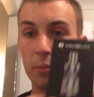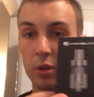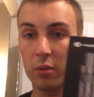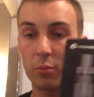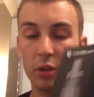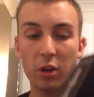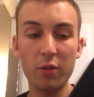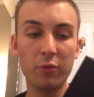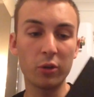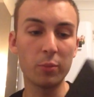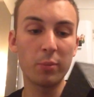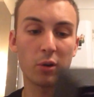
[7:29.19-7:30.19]
but we'll go
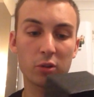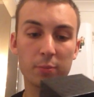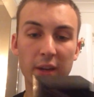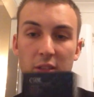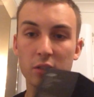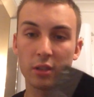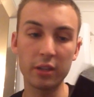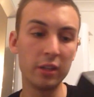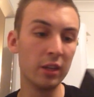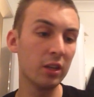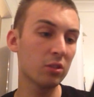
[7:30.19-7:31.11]
through the box basically.